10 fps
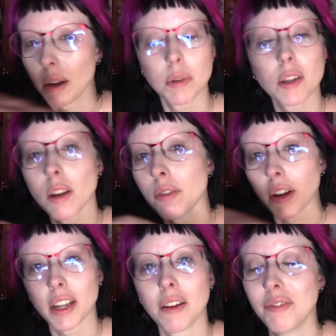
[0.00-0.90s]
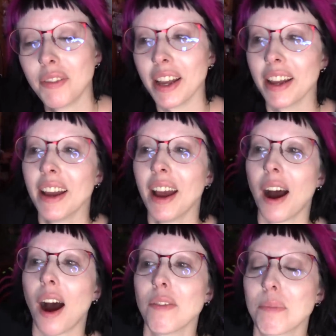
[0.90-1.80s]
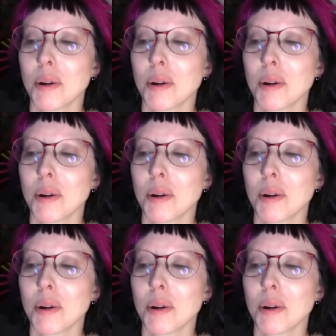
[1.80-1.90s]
I'm so fucking unfit. I've